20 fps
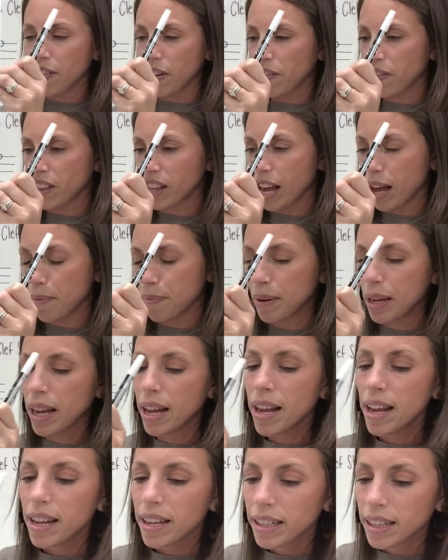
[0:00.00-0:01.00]
of them
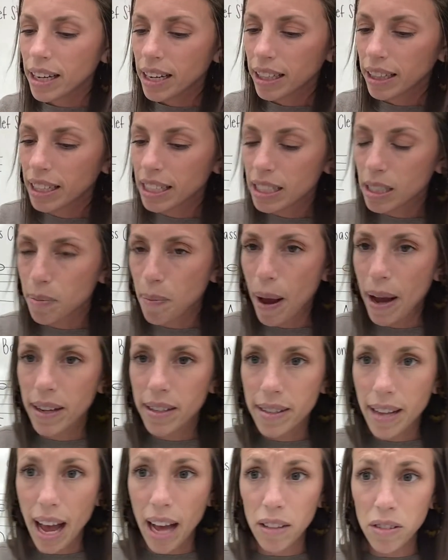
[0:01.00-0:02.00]
neatly
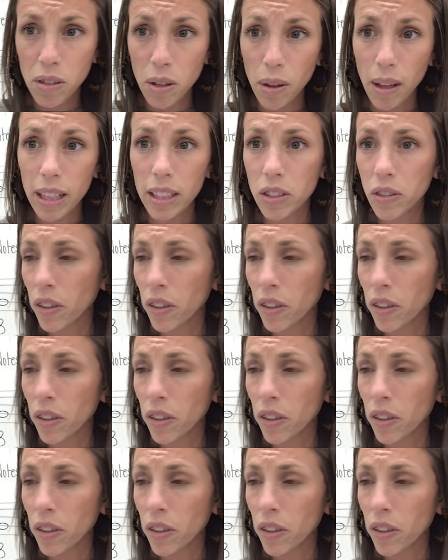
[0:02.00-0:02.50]
spaced out. So let's